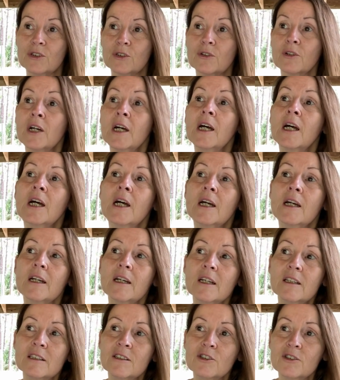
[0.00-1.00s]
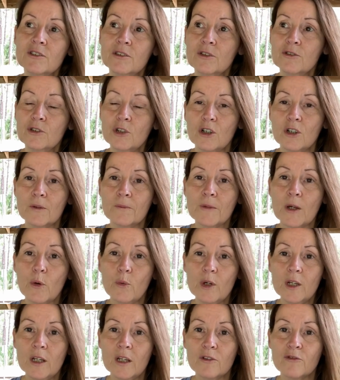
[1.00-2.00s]
So it's just a term
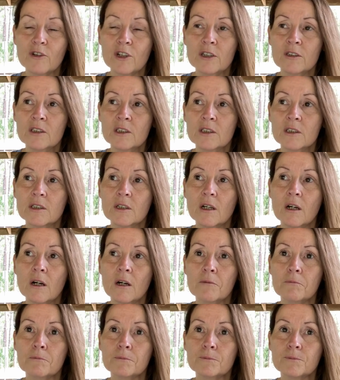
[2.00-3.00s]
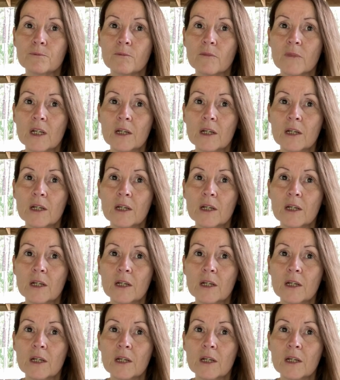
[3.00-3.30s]
that we give it, um,